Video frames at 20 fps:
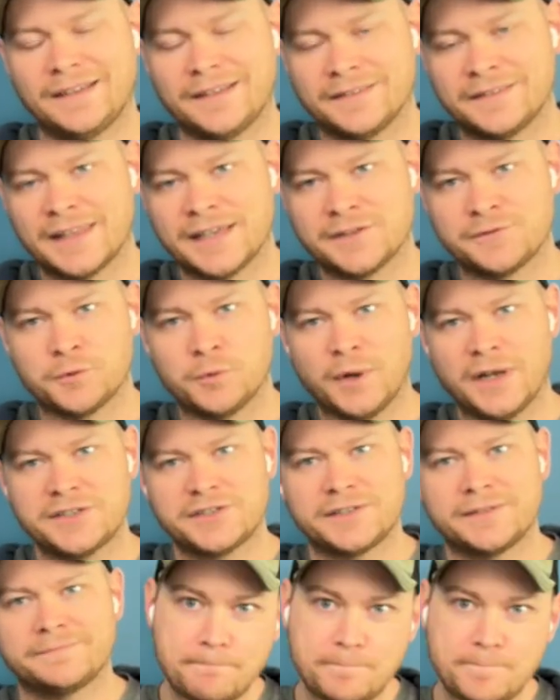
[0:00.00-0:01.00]
Thanks for
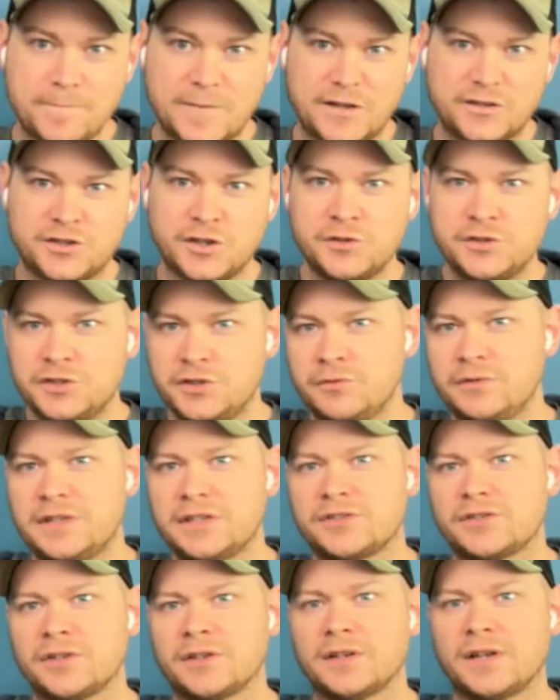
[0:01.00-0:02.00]
watching. So
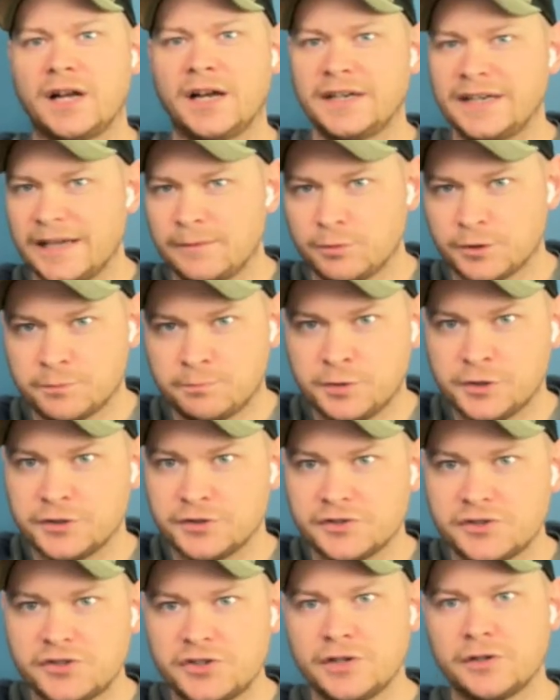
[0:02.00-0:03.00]
eunuchs are unable to
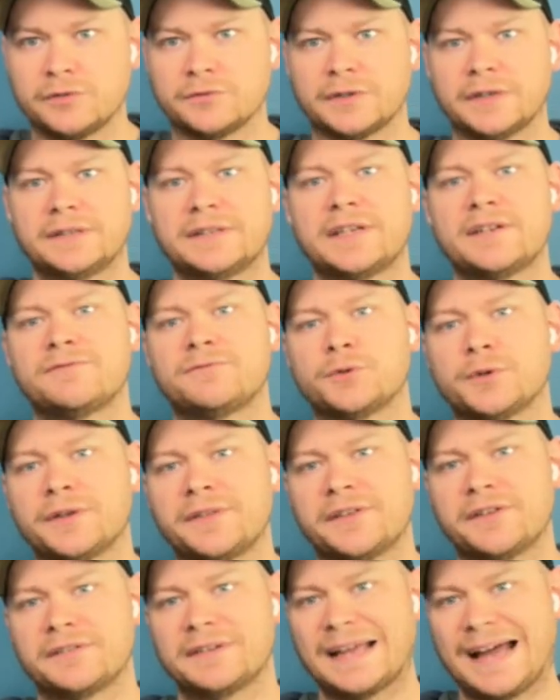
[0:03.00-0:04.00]
produce children. Therefore,
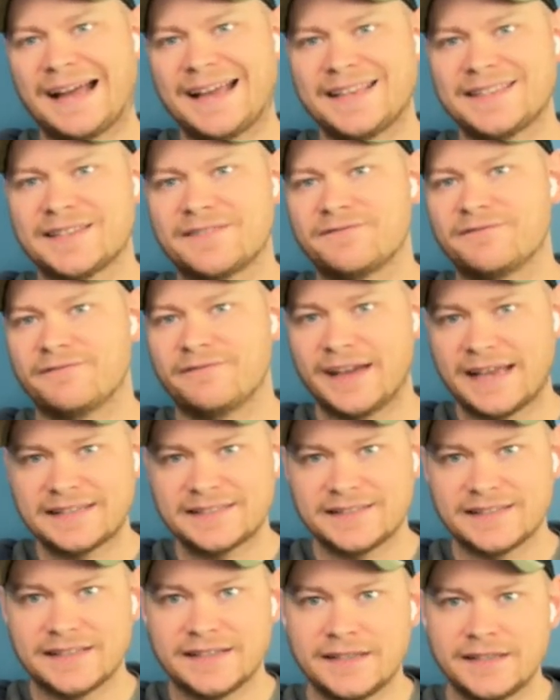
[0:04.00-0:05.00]
they're not as
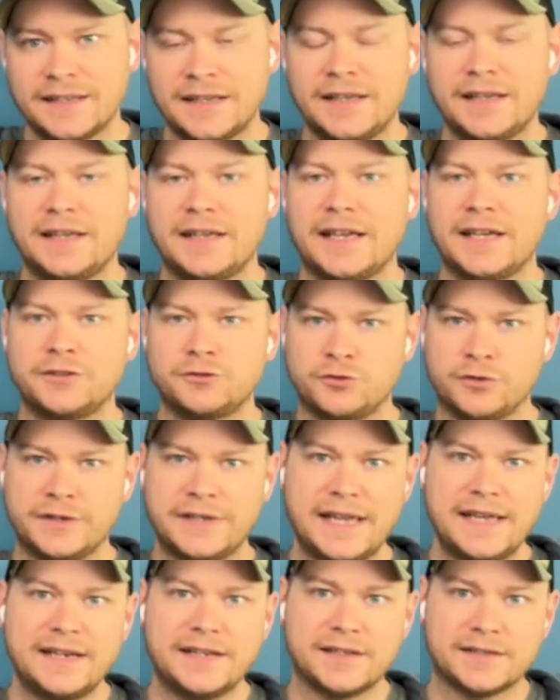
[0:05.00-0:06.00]
invested in
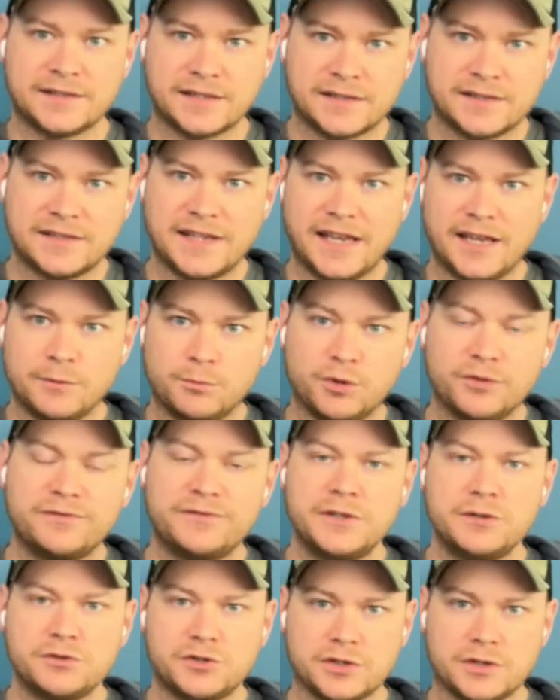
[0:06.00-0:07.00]
creating a sustainable
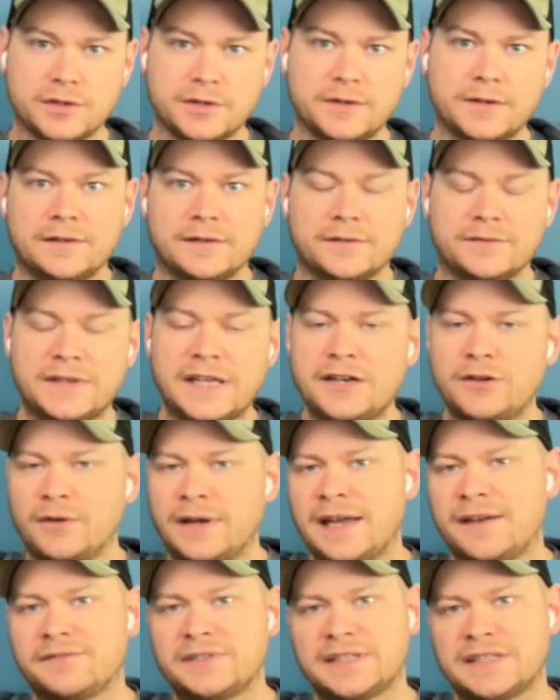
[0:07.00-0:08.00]
future. They don't
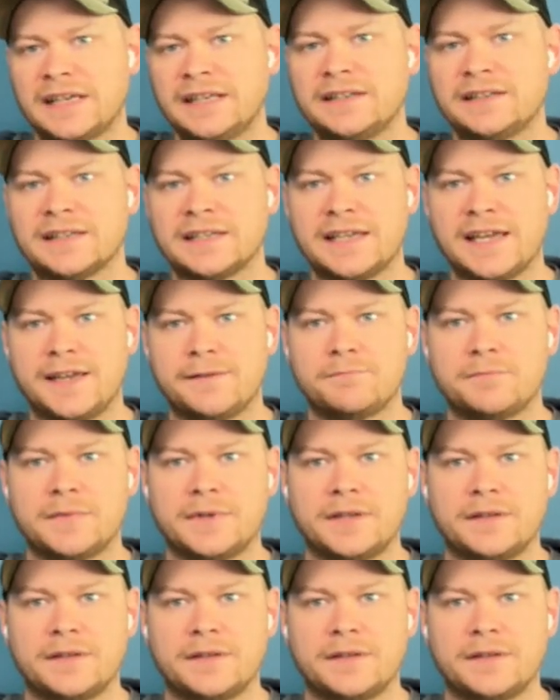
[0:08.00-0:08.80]
have skin in the game.